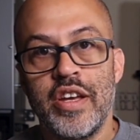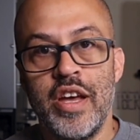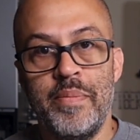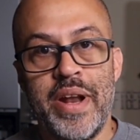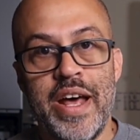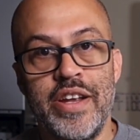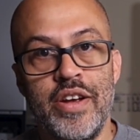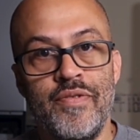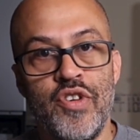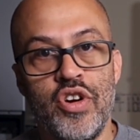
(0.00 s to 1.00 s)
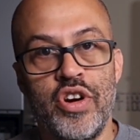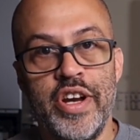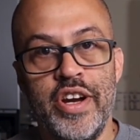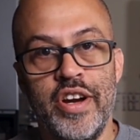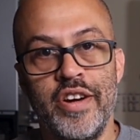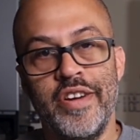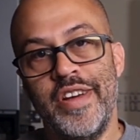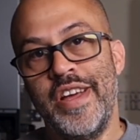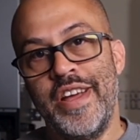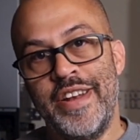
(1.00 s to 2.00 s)
Coming out of your inverter here.
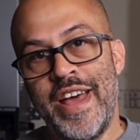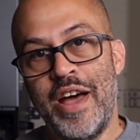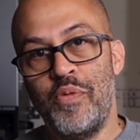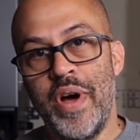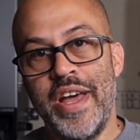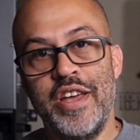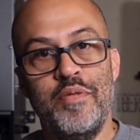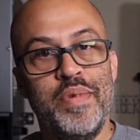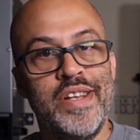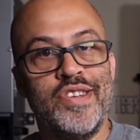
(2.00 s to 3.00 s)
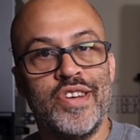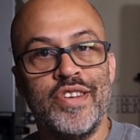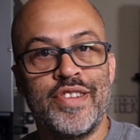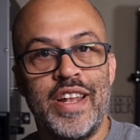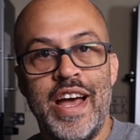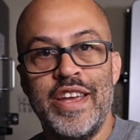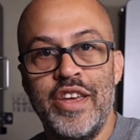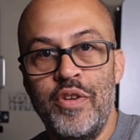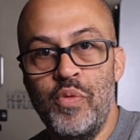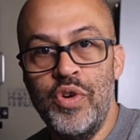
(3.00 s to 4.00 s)
That way it'd be just like
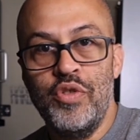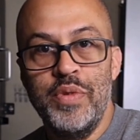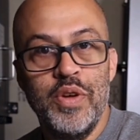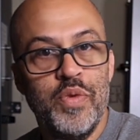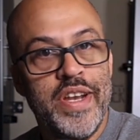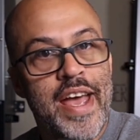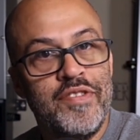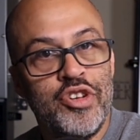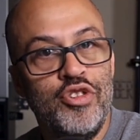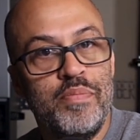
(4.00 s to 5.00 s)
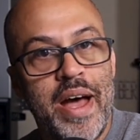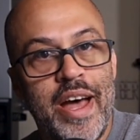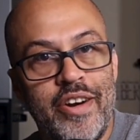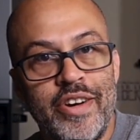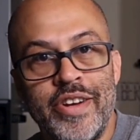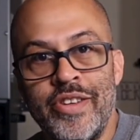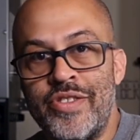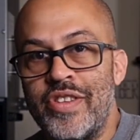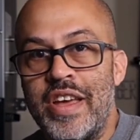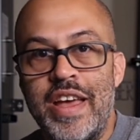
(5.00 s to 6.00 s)
it will be when you have two
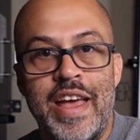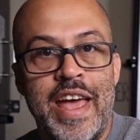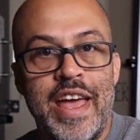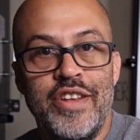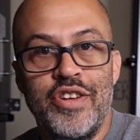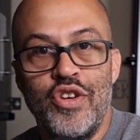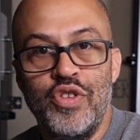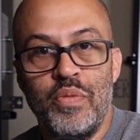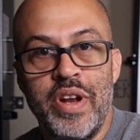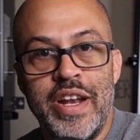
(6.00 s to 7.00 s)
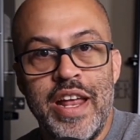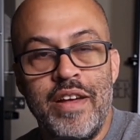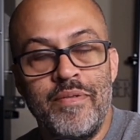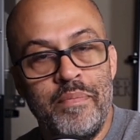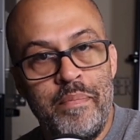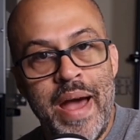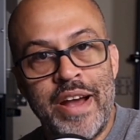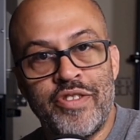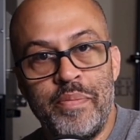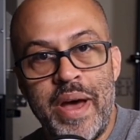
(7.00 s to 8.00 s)
batteries and, you know, you're running at max
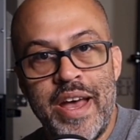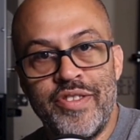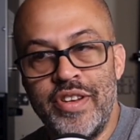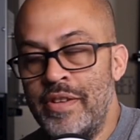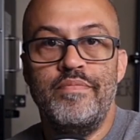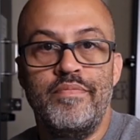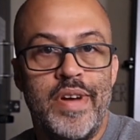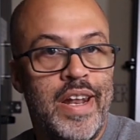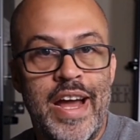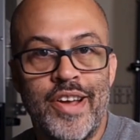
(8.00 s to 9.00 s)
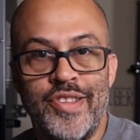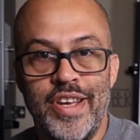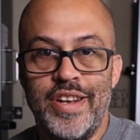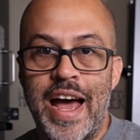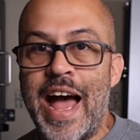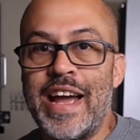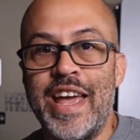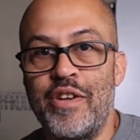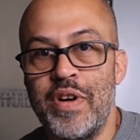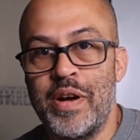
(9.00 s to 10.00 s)
capacity. And like I said, I
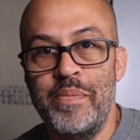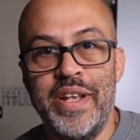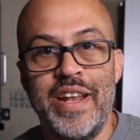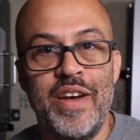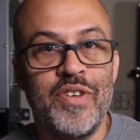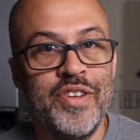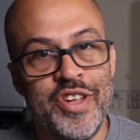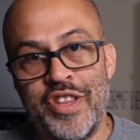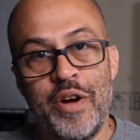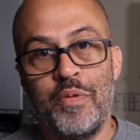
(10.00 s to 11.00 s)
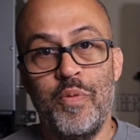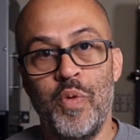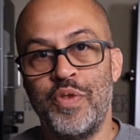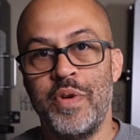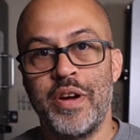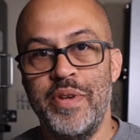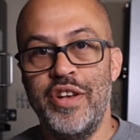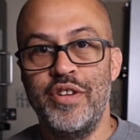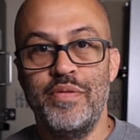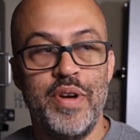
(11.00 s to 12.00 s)
can't recommend that, because that's not what's recommended
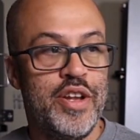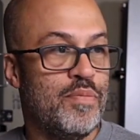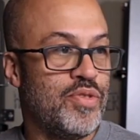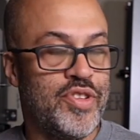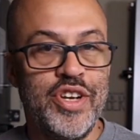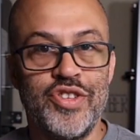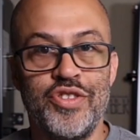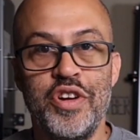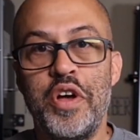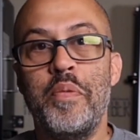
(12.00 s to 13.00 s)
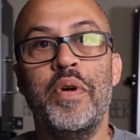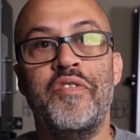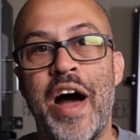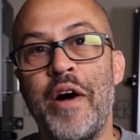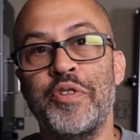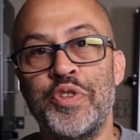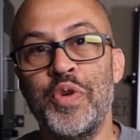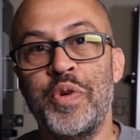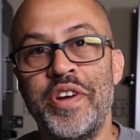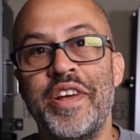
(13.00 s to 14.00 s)
in the, in the procedure. But if I was
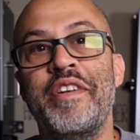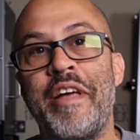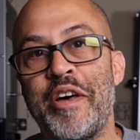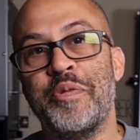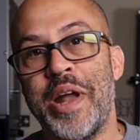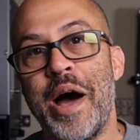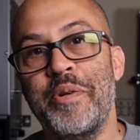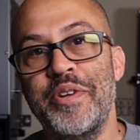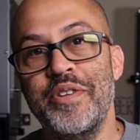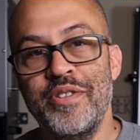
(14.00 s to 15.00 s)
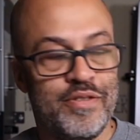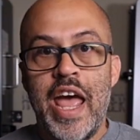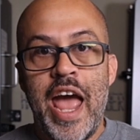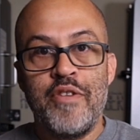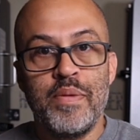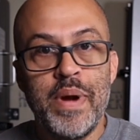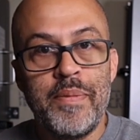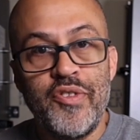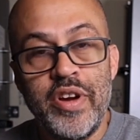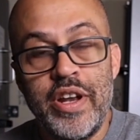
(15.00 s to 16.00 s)
doing it, that's what I would do. And remember,
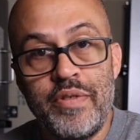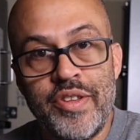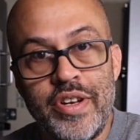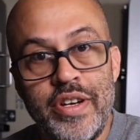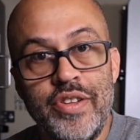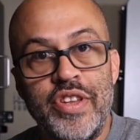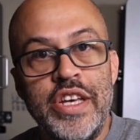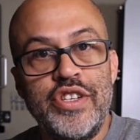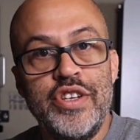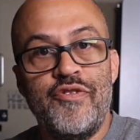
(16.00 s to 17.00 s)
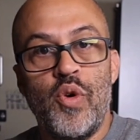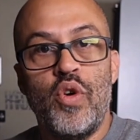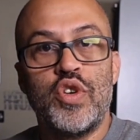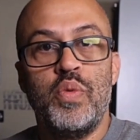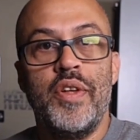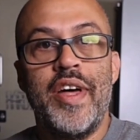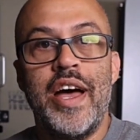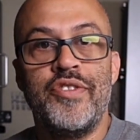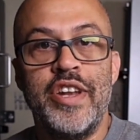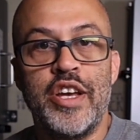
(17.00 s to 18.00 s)
if you're interested in this E G four twelve
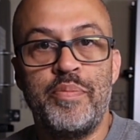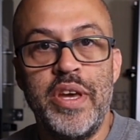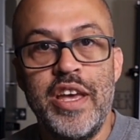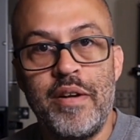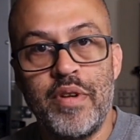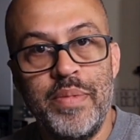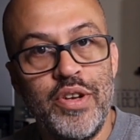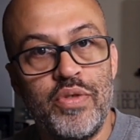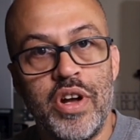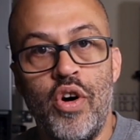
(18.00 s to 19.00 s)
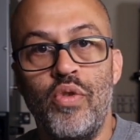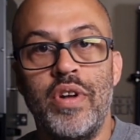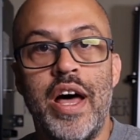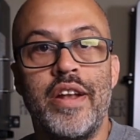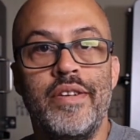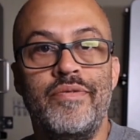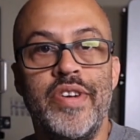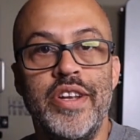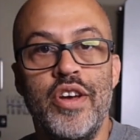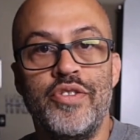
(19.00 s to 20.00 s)
thousand X P, I'm going to be doing a whole lot of
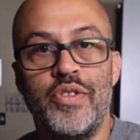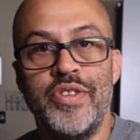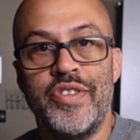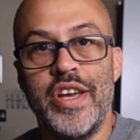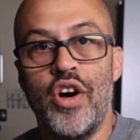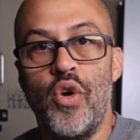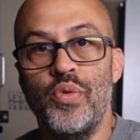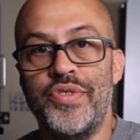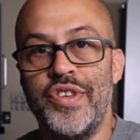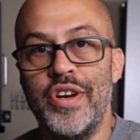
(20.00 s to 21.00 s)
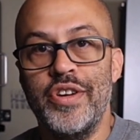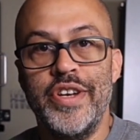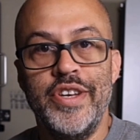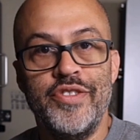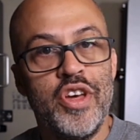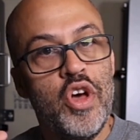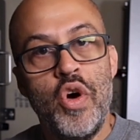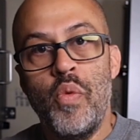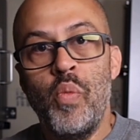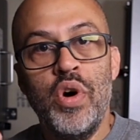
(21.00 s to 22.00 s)
videos on this thing, a whole series.
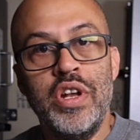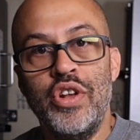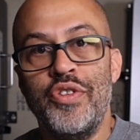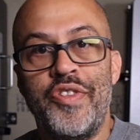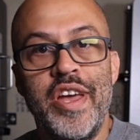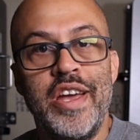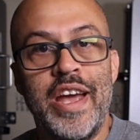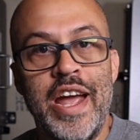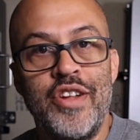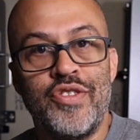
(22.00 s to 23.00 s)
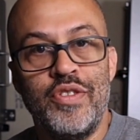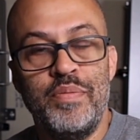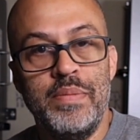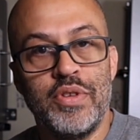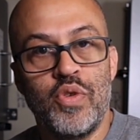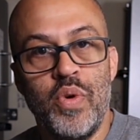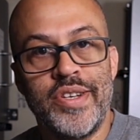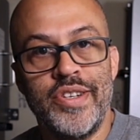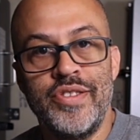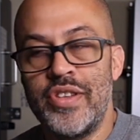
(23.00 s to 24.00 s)
One little thing, answering people's
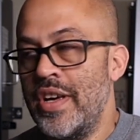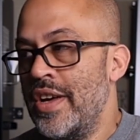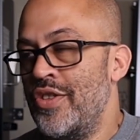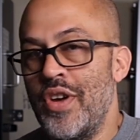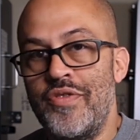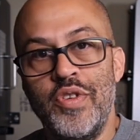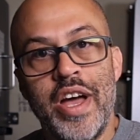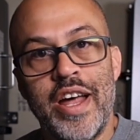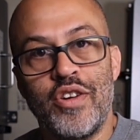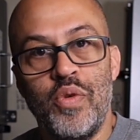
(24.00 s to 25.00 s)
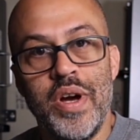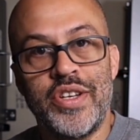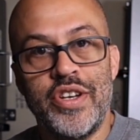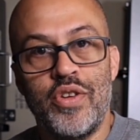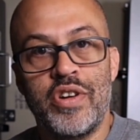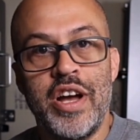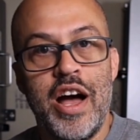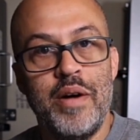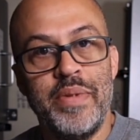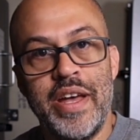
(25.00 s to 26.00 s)
questions. So if you got a question or a
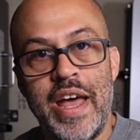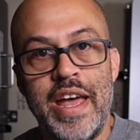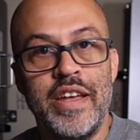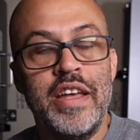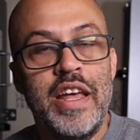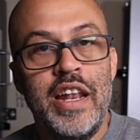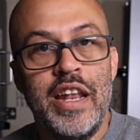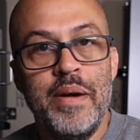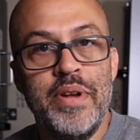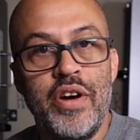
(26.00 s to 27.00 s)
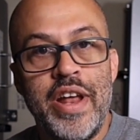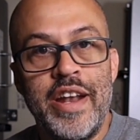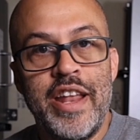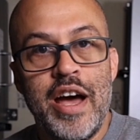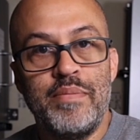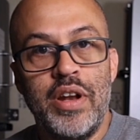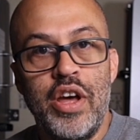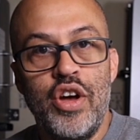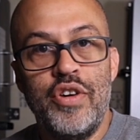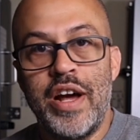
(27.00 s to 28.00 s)
comment, hey, let me know that down
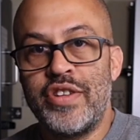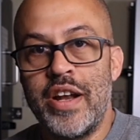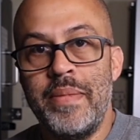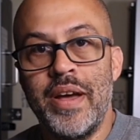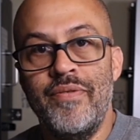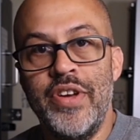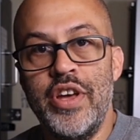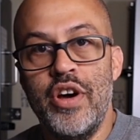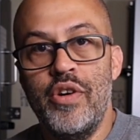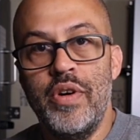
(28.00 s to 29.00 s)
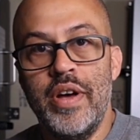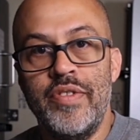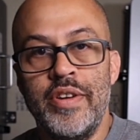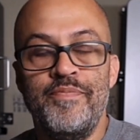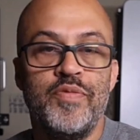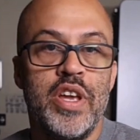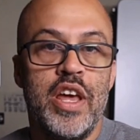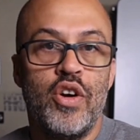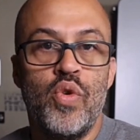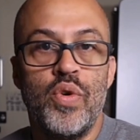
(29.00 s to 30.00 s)
below, and I'll try to make a video of it.
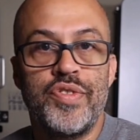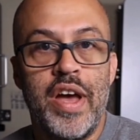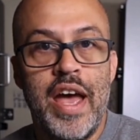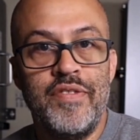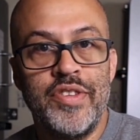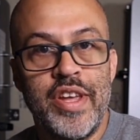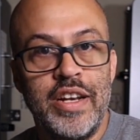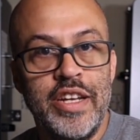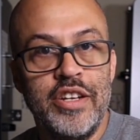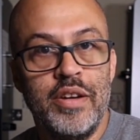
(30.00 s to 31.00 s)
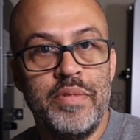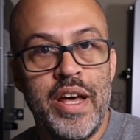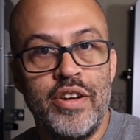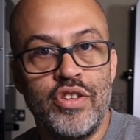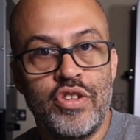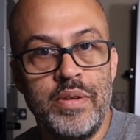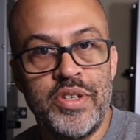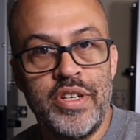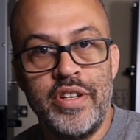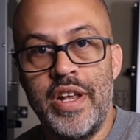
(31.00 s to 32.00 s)
And of course, I have this thing linked up down in the
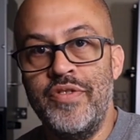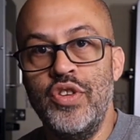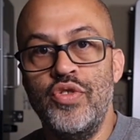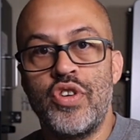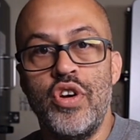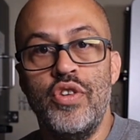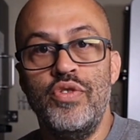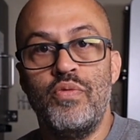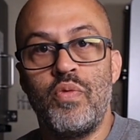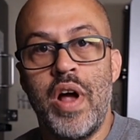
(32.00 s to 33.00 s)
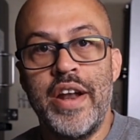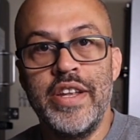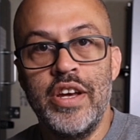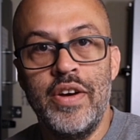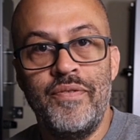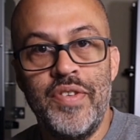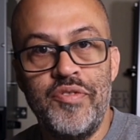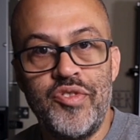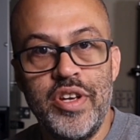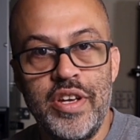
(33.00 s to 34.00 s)
description. If you use code Rodney Hunt
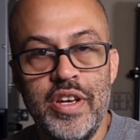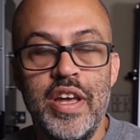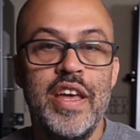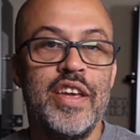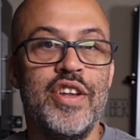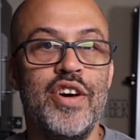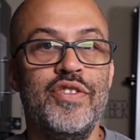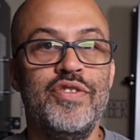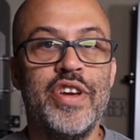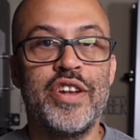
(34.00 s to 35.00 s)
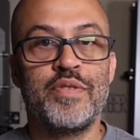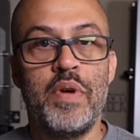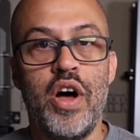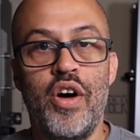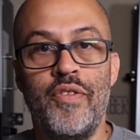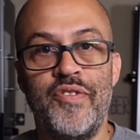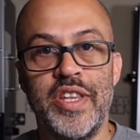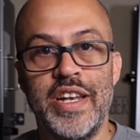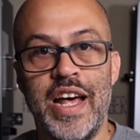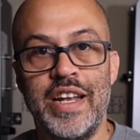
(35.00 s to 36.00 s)
fifty, you know, you get a small fifty
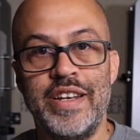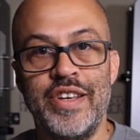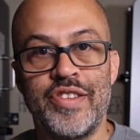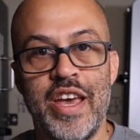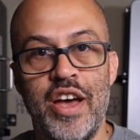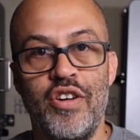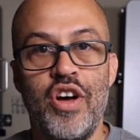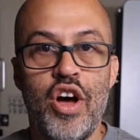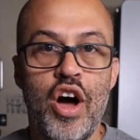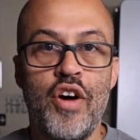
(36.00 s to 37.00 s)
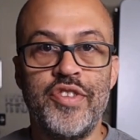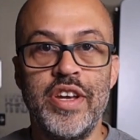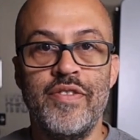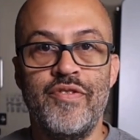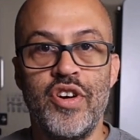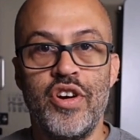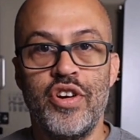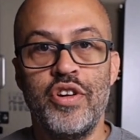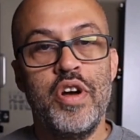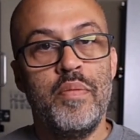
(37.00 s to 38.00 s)
dollar discount off the
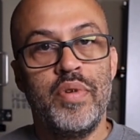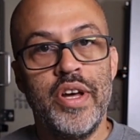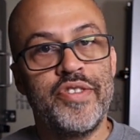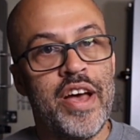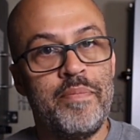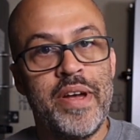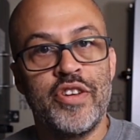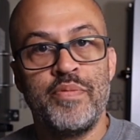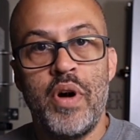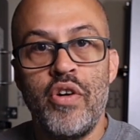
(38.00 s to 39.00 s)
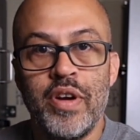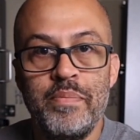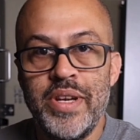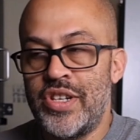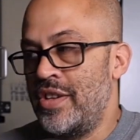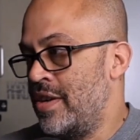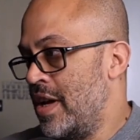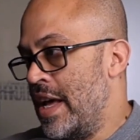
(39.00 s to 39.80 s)
inverter. Plus, I make a small commission.